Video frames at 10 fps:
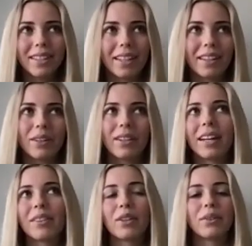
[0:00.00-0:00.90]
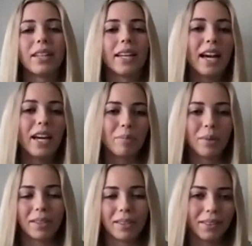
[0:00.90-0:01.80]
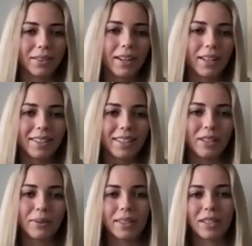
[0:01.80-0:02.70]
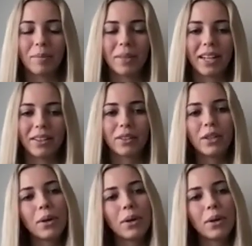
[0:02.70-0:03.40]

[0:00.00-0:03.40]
Like I'll kind of go on like Hype Beast a lot and see what's coming out,